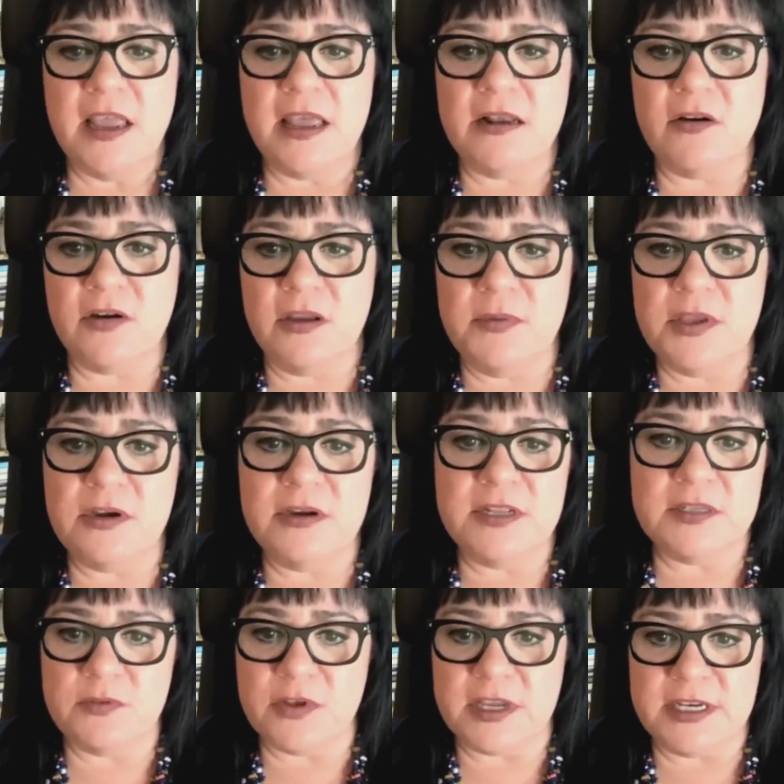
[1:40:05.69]
And our
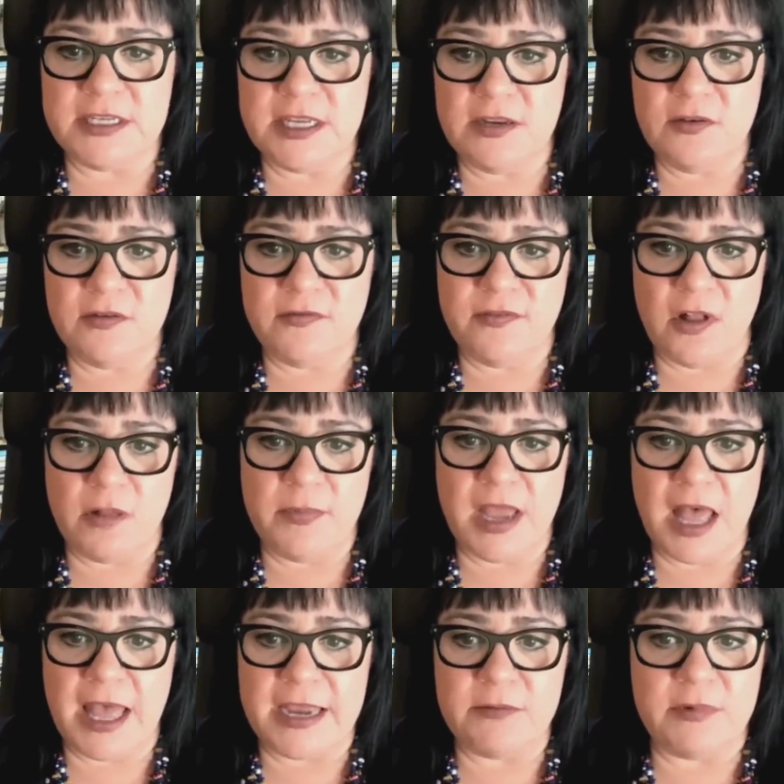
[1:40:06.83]
communities will continue to fall
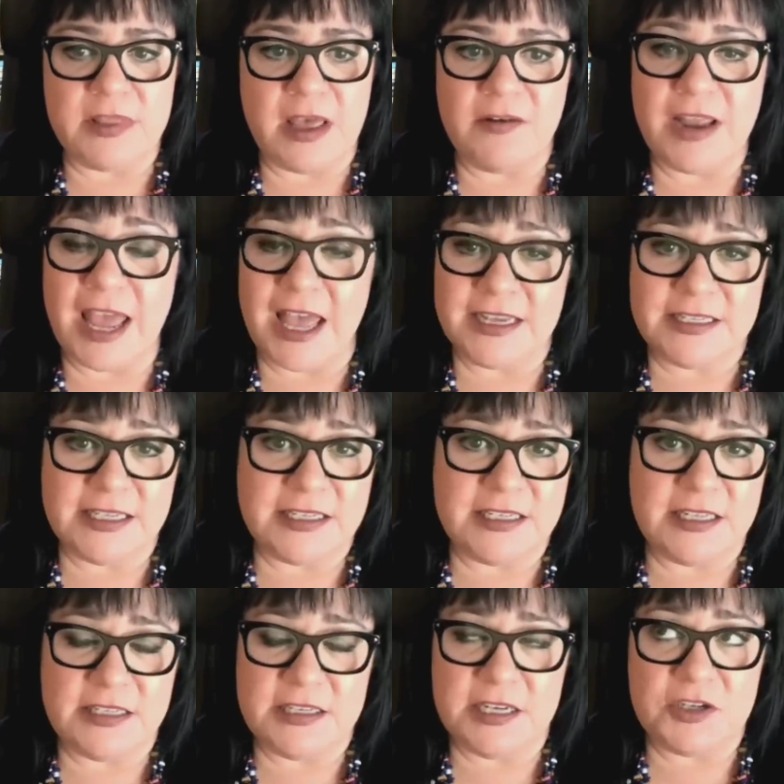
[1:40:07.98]
behind without access
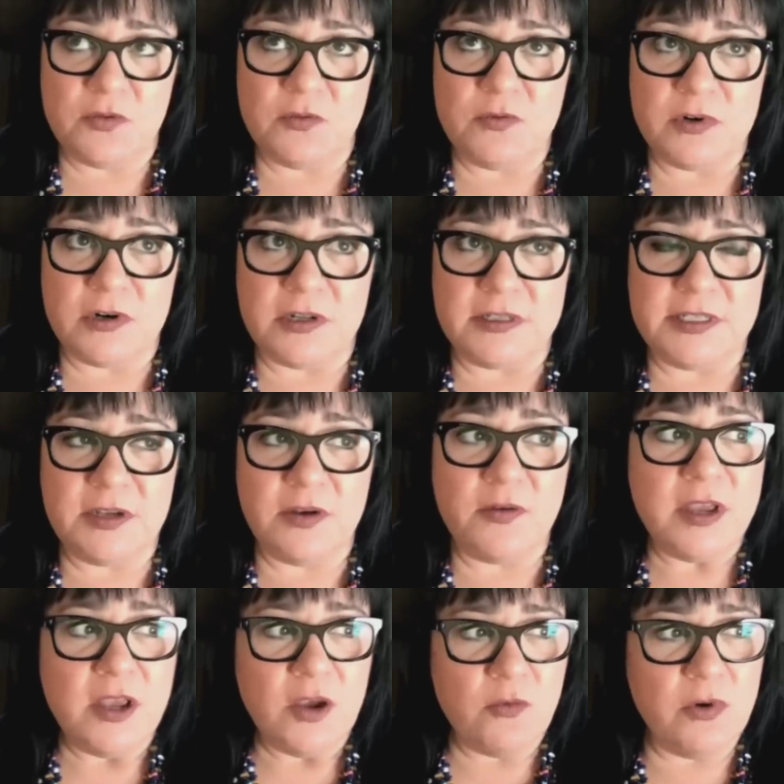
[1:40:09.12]
to the digital world.
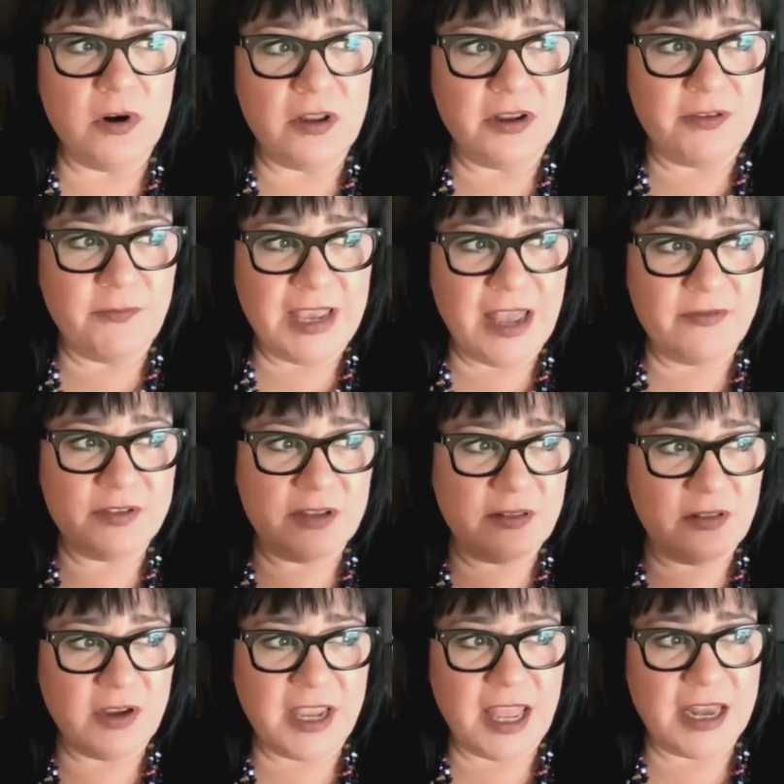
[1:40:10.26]
So we have to
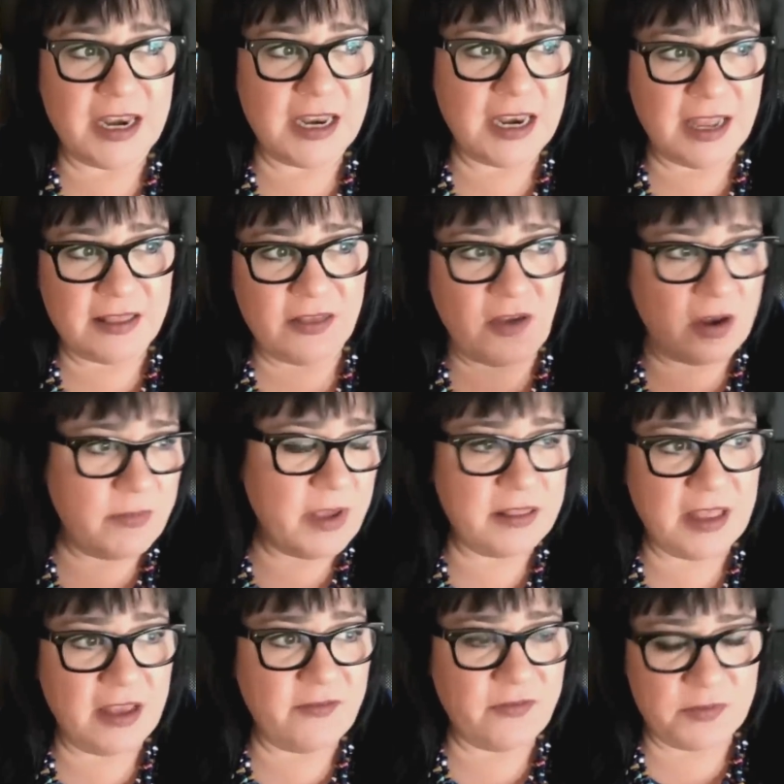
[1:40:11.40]
look at it. And I thought
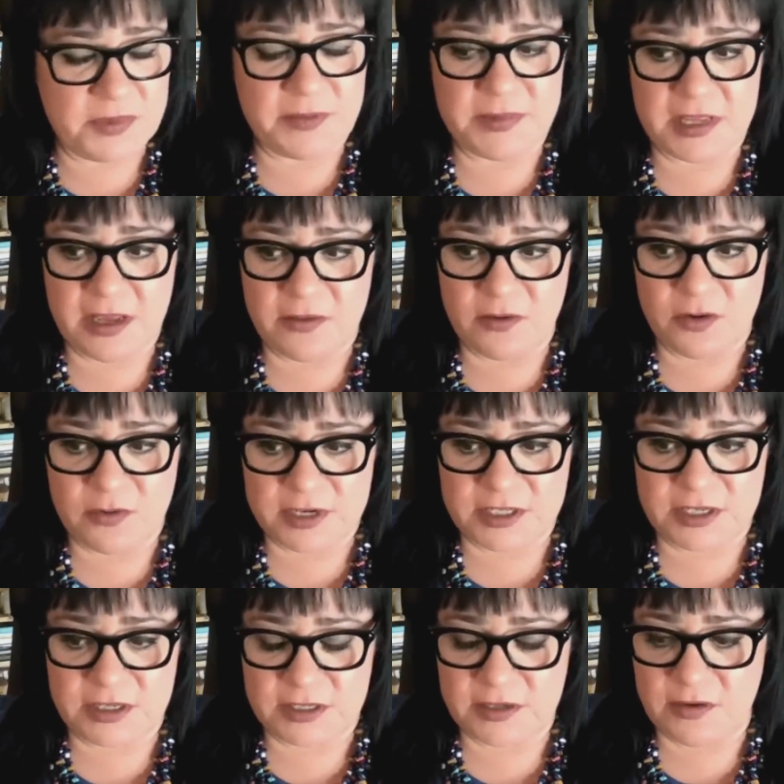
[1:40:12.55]
about that from some of the other
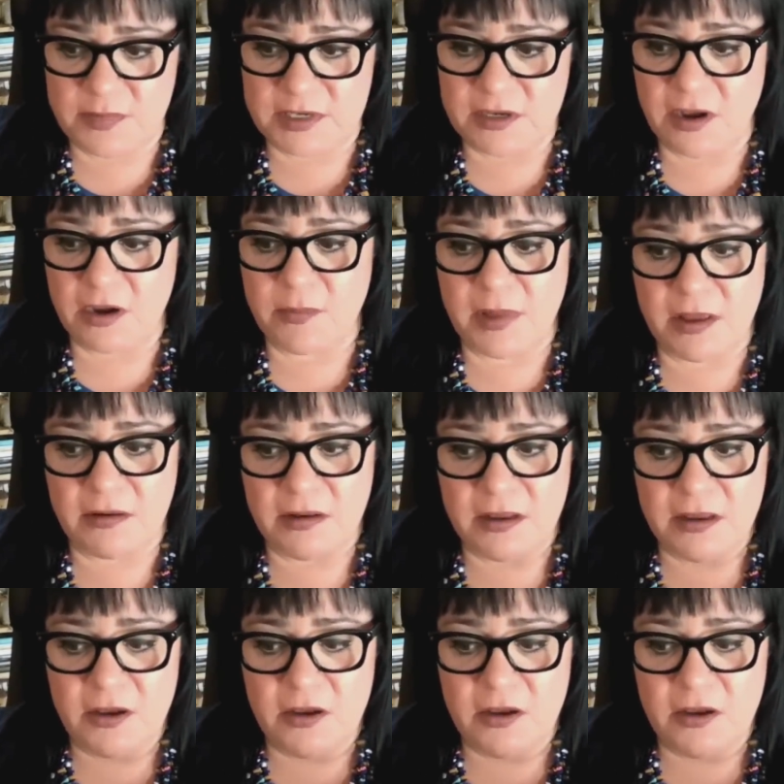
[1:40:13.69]
questions you've been talking about.